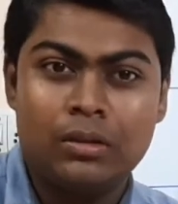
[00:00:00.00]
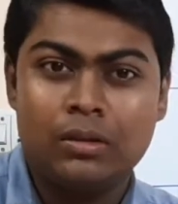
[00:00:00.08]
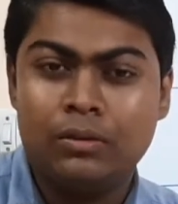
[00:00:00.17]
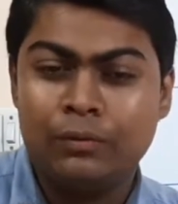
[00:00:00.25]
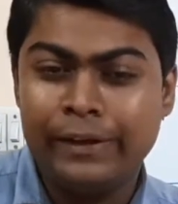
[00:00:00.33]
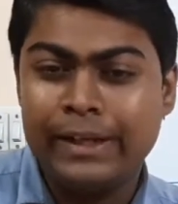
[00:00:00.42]

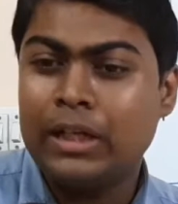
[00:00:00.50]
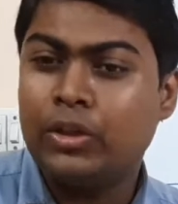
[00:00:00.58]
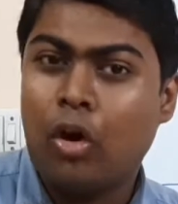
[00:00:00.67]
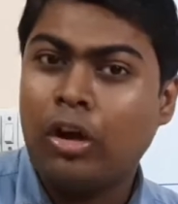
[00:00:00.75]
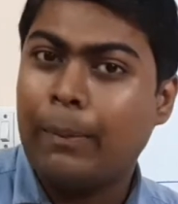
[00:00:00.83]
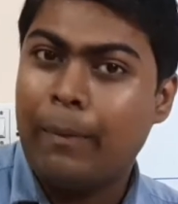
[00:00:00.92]
We can
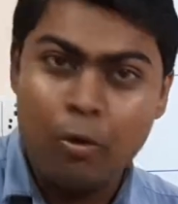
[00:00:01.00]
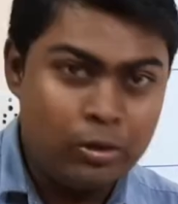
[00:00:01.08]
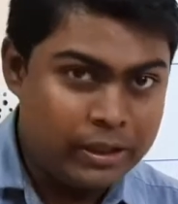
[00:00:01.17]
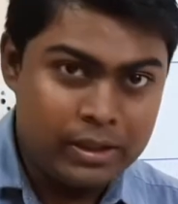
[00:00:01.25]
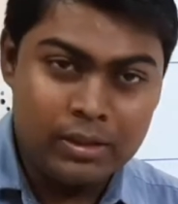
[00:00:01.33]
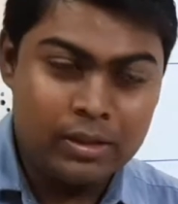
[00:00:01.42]
talk
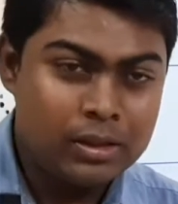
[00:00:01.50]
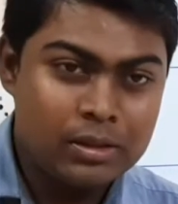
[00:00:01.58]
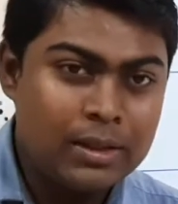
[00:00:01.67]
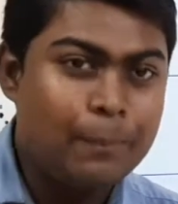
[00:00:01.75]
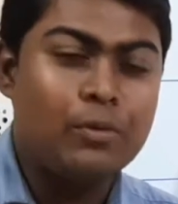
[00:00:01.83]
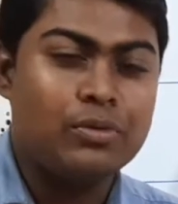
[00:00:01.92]
about it.
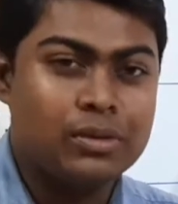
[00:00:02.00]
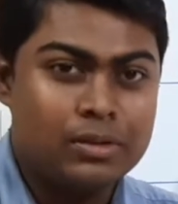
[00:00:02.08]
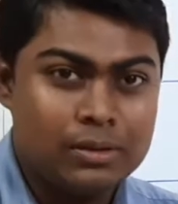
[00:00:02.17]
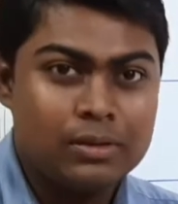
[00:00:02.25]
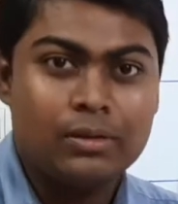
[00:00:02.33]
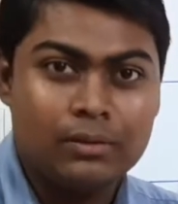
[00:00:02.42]
Suppose,
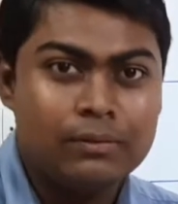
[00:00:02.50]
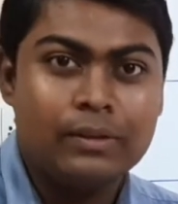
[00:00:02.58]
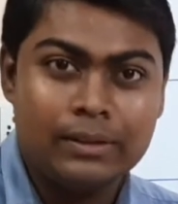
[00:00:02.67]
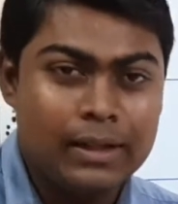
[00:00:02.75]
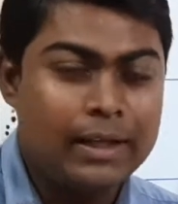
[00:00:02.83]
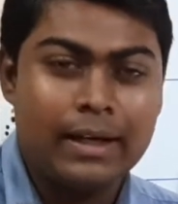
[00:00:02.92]

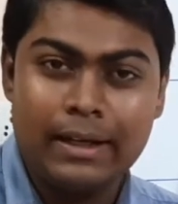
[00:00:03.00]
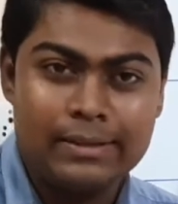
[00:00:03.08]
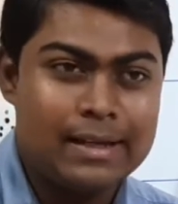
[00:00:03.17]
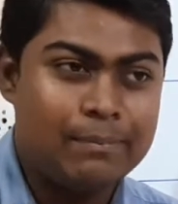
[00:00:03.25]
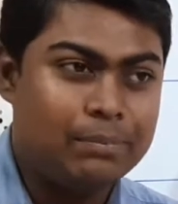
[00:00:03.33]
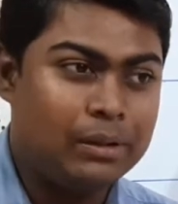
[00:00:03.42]
take an
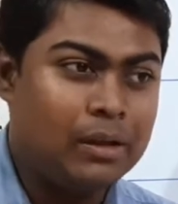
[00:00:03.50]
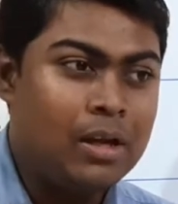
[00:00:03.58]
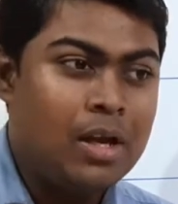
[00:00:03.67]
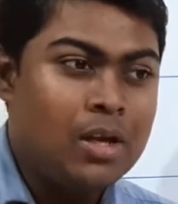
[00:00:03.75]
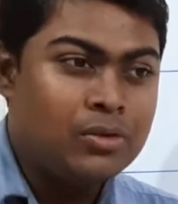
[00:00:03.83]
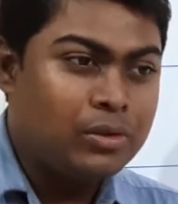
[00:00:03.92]
example.
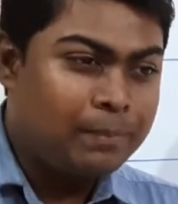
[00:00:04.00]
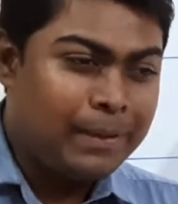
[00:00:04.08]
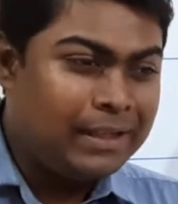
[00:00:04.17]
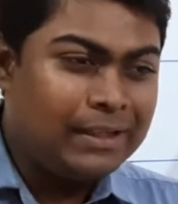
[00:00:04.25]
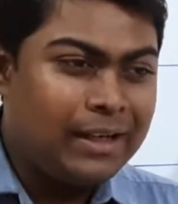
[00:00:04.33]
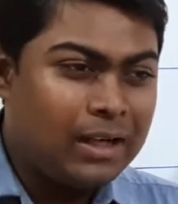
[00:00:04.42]
So
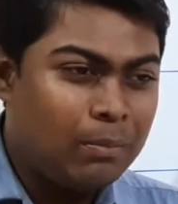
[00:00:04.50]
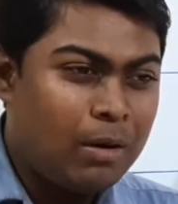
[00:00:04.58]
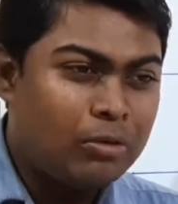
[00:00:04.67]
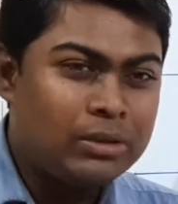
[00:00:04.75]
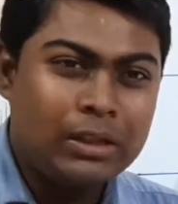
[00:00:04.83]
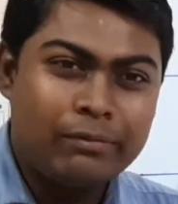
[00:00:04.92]
be clear
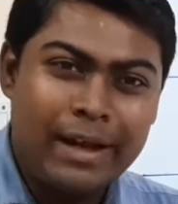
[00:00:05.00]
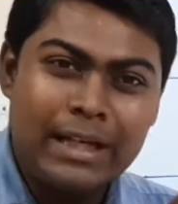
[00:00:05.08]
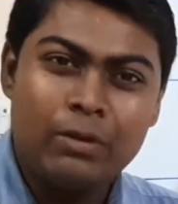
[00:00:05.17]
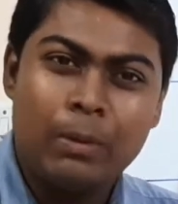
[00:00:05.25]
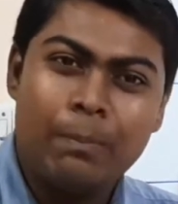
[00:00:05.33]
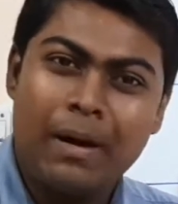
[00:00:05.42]
about that. While
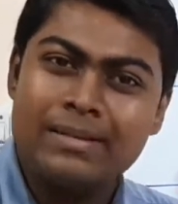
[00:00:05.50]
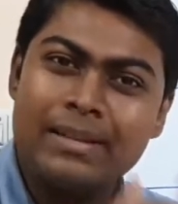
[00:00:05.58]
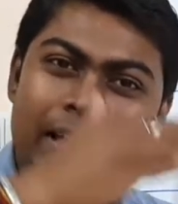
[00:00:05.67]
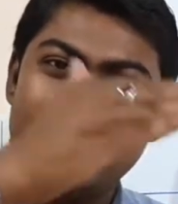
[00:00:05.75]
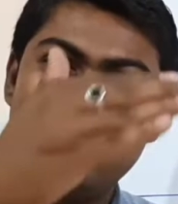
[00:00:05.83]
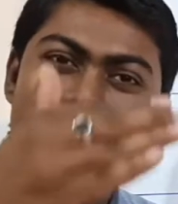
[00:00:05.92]
you are
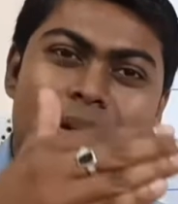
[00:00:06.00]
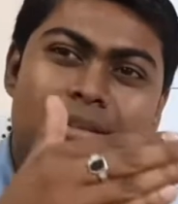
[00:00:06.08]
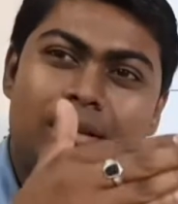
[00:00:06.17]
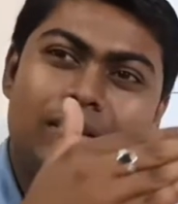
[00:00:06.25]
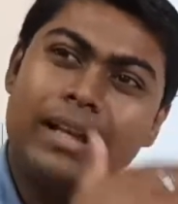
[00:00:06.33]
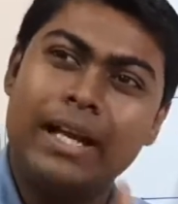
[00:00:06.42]
passing
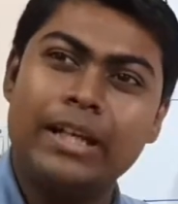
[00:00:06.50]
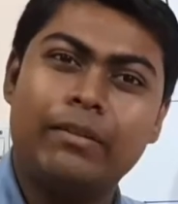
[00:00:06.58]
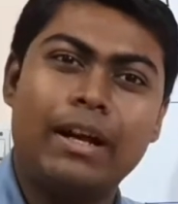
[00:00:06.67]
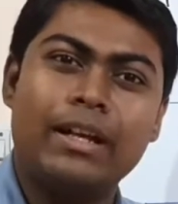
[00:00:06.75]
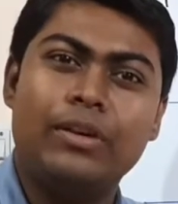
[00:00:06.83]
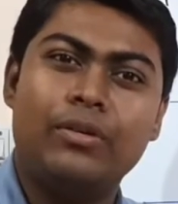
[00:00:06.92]
information, then
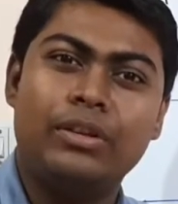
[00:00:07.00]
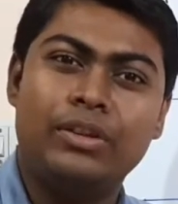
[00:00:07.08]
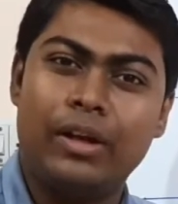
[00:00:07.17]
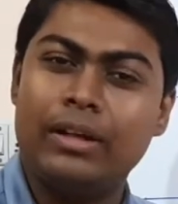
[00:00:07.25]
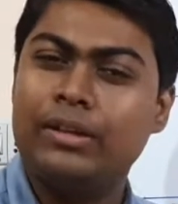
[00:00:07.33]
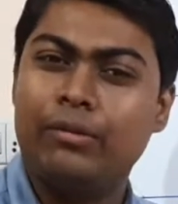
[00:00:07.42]

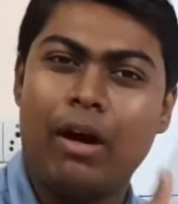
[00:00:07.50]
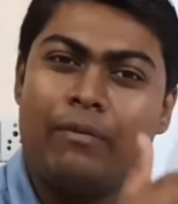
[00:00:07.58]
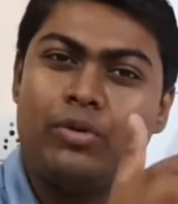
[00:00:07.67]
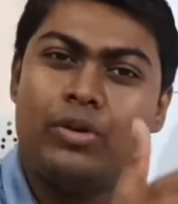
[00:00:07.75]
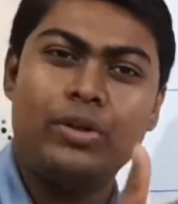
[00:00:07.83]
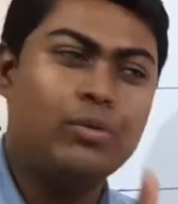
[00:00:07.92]
you
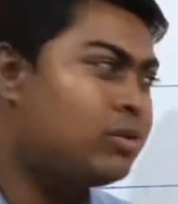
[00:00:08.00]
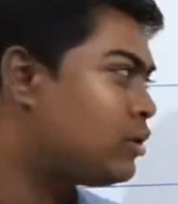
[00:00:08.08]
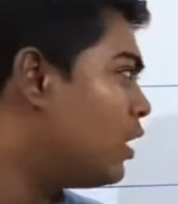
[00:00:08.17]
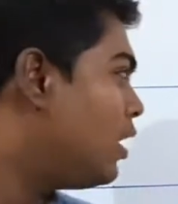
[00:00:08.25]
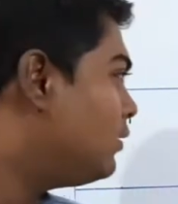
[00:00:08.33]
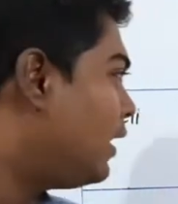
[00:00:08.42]
have to use,
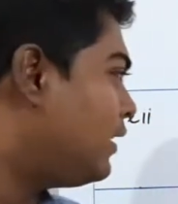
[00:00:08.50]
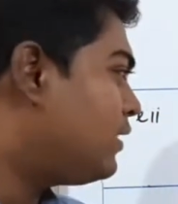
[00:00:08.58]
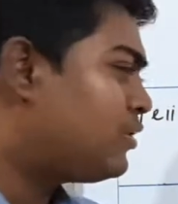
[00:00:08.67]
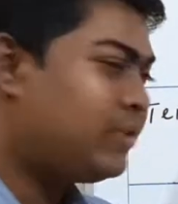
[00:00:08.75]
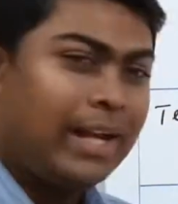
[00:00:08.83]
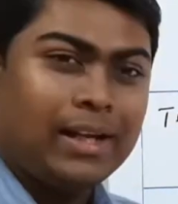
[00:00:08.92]
that
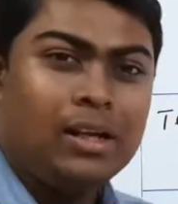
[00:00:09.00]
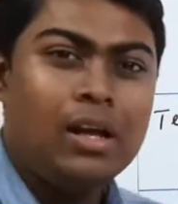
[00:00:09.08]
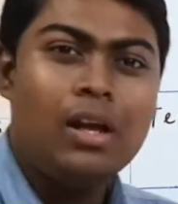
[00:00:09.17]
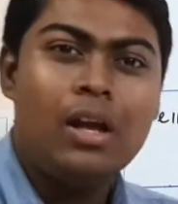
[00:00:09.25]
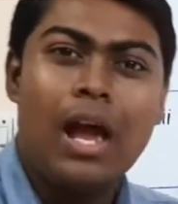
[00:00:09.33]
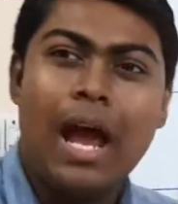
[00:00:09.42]
is tell.
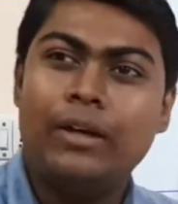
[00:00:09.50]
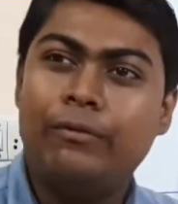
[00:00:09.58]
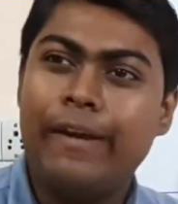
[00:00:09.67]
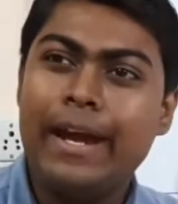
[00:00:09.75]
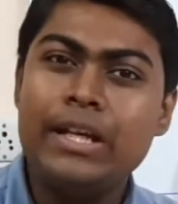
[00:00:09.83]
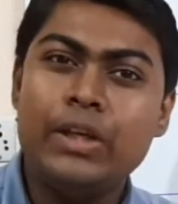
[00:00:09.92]
And
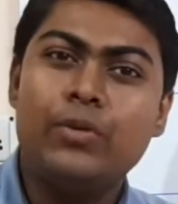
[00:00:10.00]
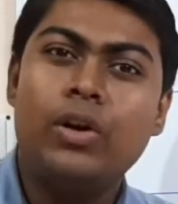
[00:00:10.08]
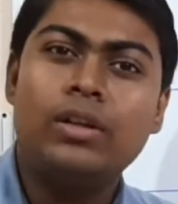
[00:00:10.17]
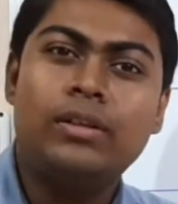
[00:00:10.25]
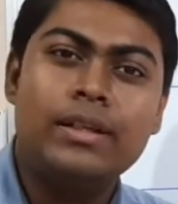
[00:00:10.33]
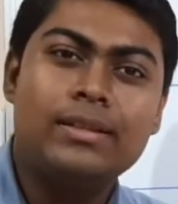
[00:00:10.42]
when you
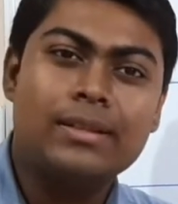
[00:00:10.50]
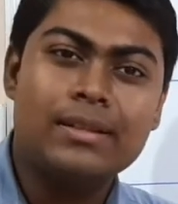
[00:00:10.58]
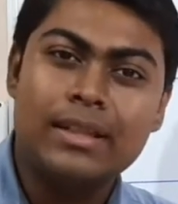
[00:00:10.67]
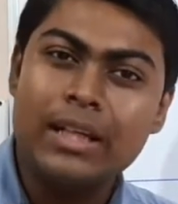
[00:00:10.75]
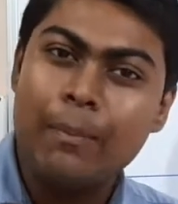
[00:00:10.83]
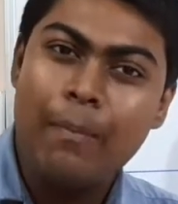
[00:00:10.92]
are
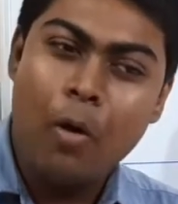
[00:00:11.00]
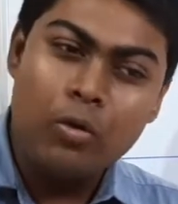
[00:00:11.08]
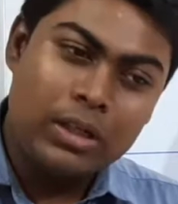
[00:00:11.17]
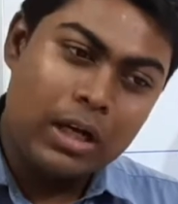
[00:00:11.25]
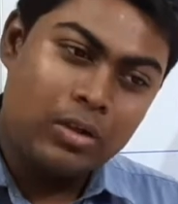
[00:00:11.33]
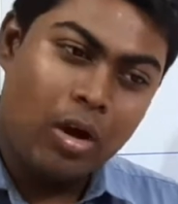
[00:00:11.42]
discussing
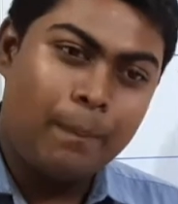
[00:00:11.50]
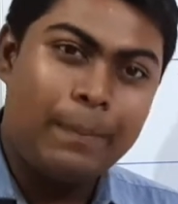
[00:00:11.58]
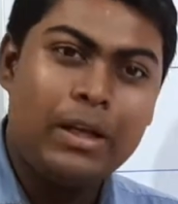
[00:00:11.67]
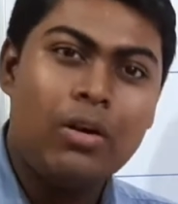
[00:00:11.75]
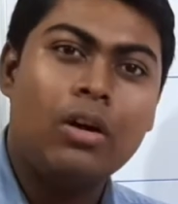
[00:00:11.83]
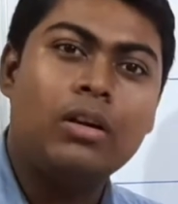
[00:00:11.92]
about a
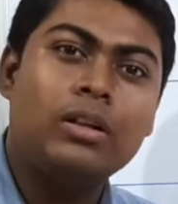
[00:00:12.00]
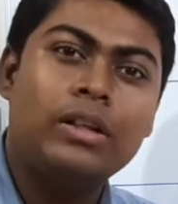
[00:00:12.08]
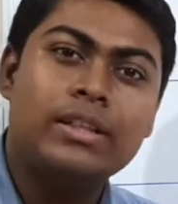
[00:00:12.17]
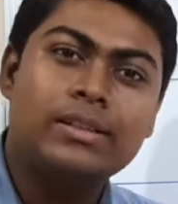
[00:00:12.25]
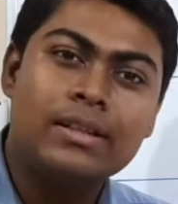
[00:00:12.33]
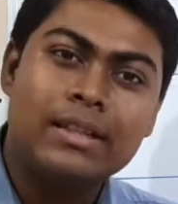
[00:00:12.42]
topic or
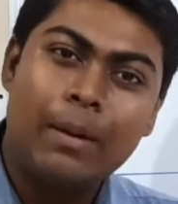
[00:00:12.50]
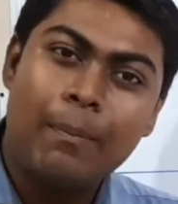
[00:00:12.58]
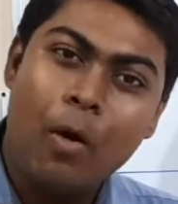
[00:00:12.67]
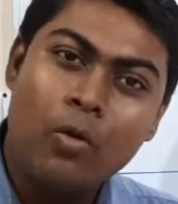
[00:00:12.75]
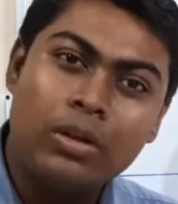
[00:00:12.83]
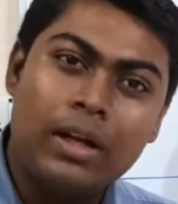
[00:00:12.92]
discussing
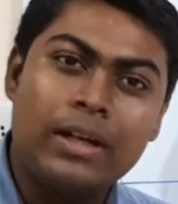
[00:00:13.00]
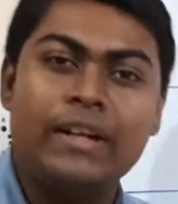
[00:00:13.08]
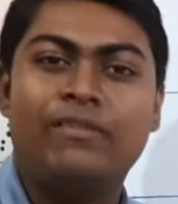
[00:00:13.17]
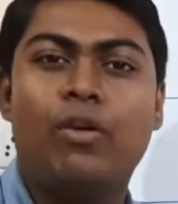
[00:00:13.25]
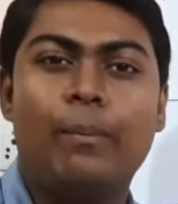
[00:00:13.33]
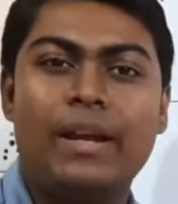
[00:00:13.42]
about an
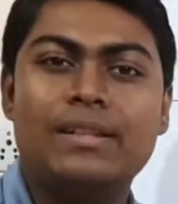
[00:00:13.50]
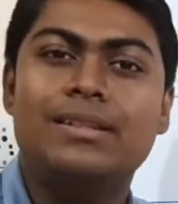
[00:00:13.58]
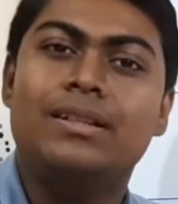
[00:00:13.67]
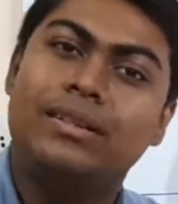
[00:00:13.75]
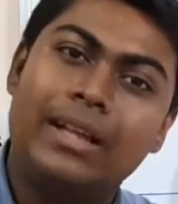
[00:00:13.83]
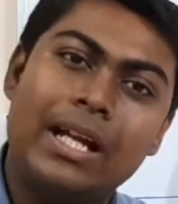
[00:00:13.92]

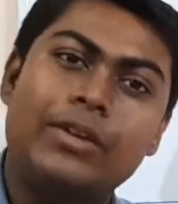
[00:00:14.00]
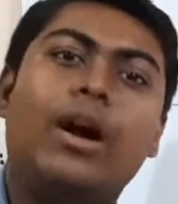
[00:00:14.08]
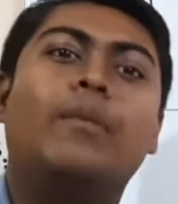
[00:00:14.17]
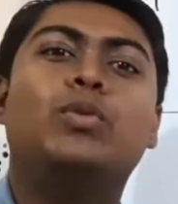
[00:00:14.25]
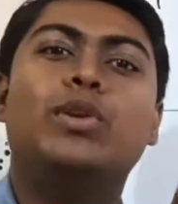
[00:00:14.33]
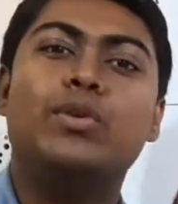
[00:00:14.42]
information, there you
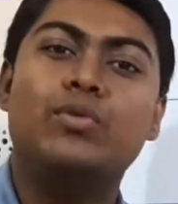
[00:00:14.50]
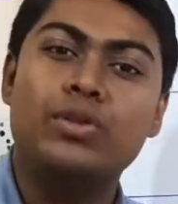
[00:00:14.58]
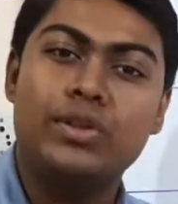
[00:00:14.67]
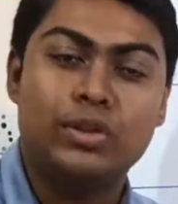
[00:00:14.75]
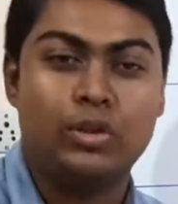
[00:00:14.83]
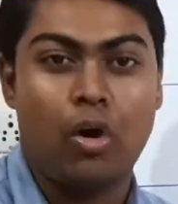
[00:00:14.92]
have to
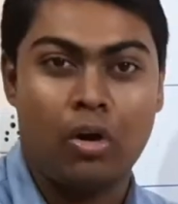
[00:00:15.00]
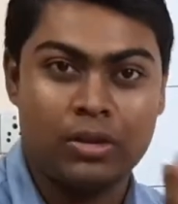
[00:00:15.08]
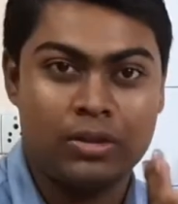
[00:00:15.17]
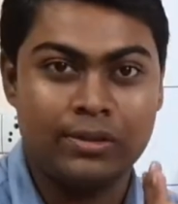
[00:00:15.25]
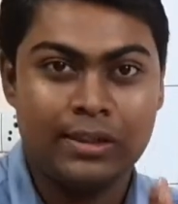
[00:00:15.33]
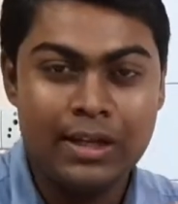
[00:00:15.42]
use
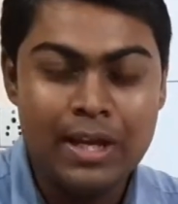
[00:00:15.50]
talk.